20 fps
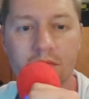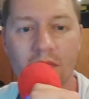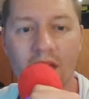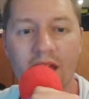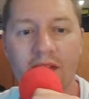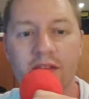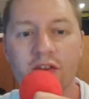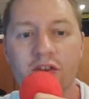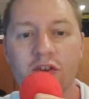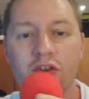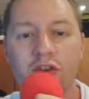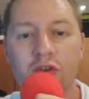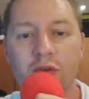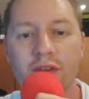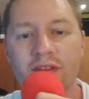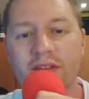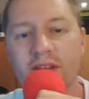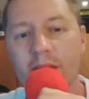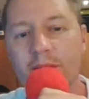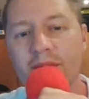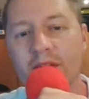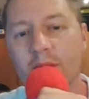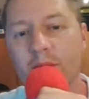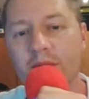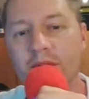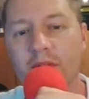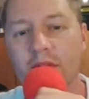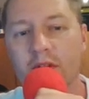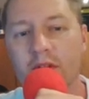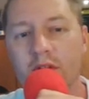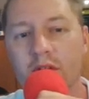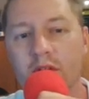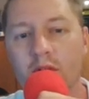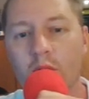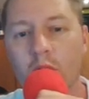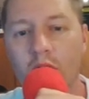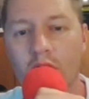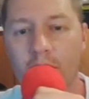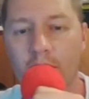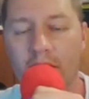And you do the same thing with
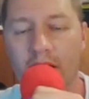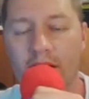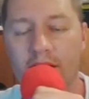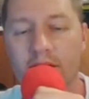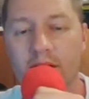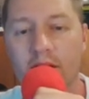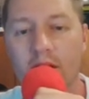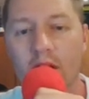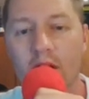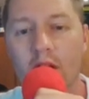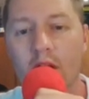quarterbacks.